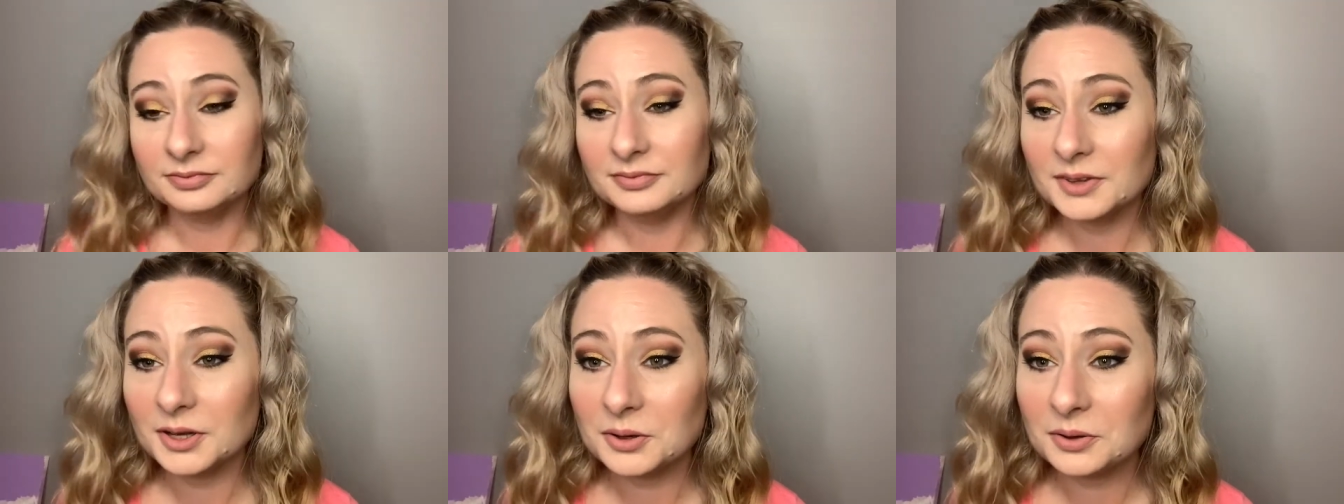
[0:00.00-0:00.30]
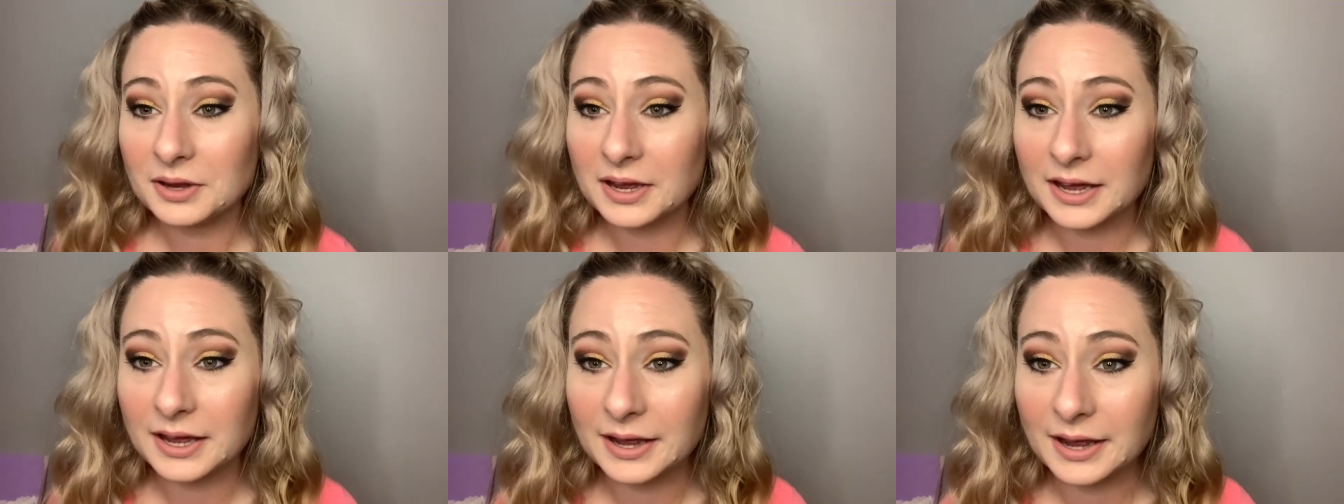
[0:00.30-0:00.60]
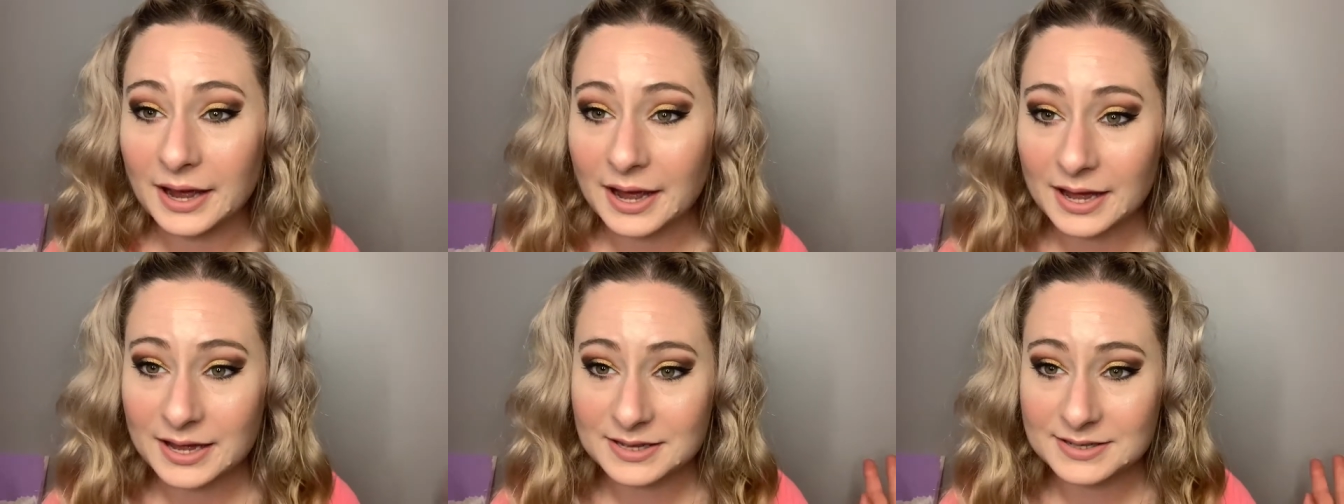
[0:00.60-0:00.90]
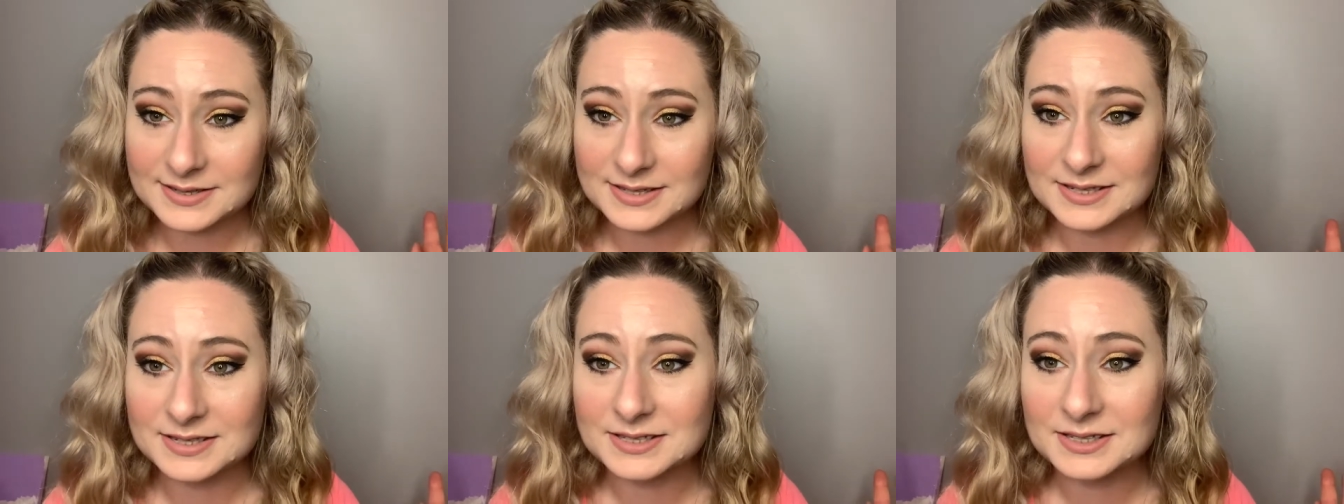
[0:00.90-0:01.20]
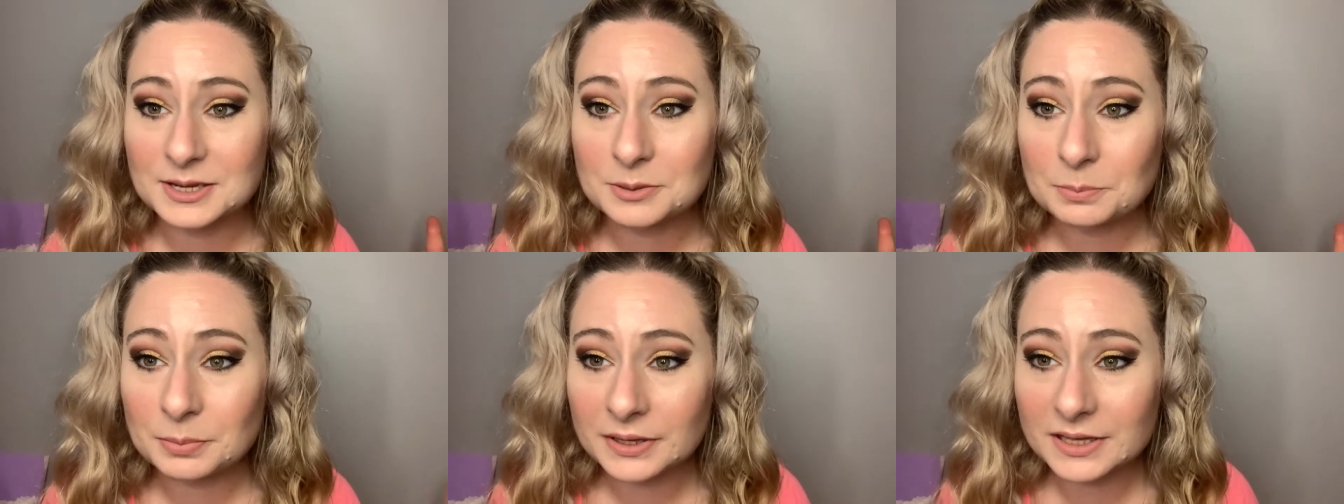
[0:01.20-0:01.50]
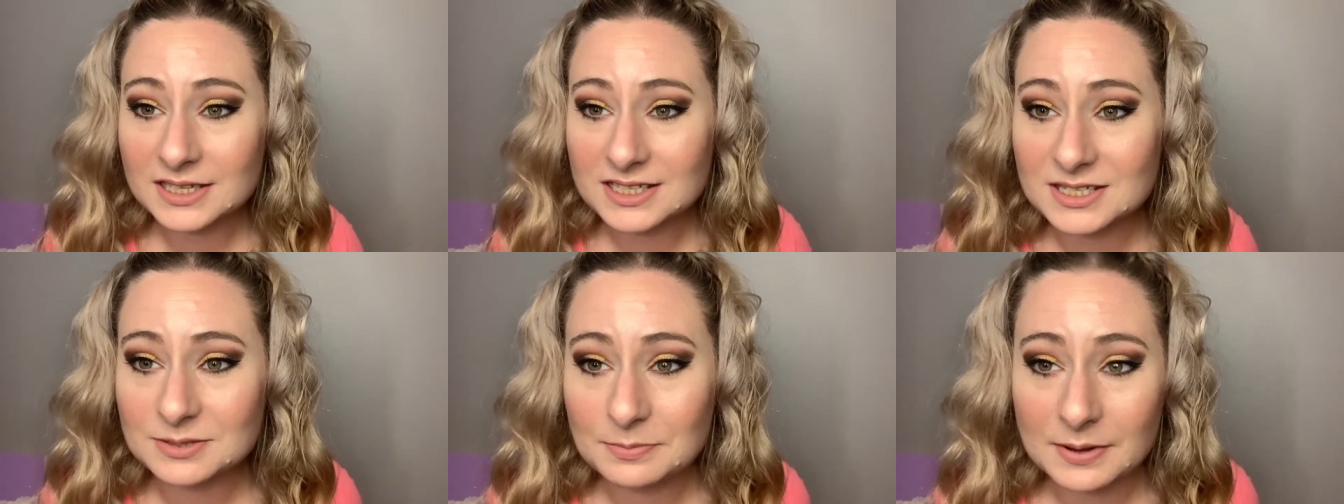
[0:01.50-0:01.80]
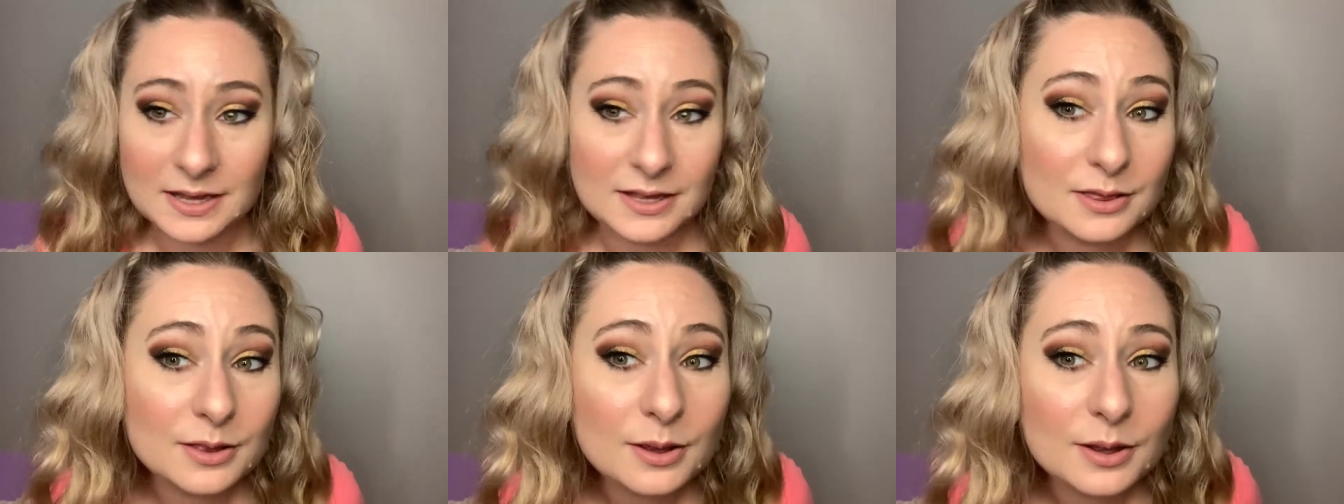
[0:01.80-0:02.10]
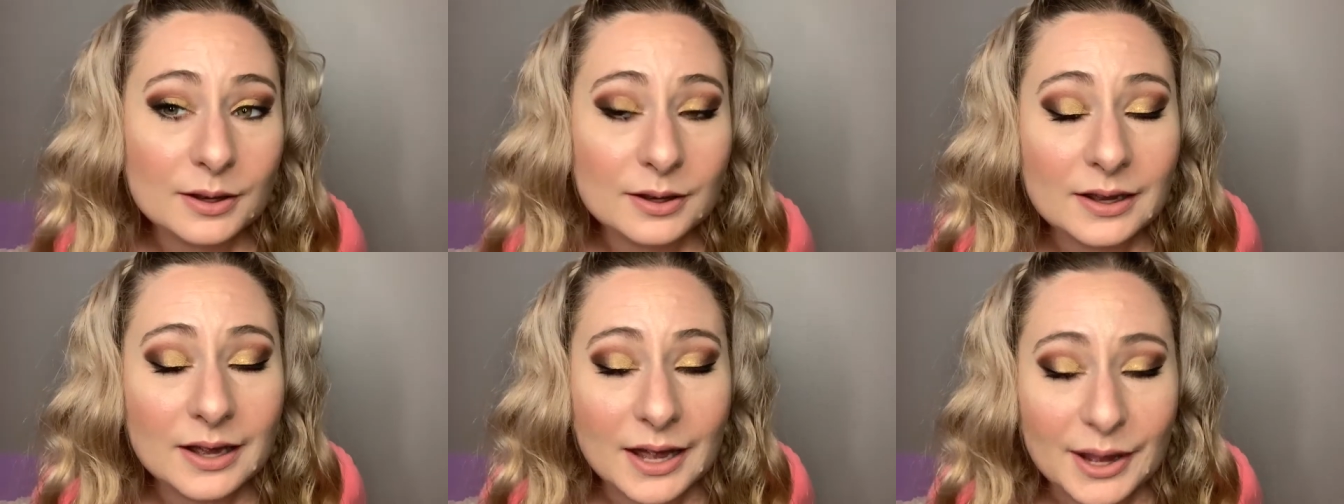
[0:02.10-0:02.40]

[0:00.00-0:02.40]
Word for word: Okay guys, this completes my look.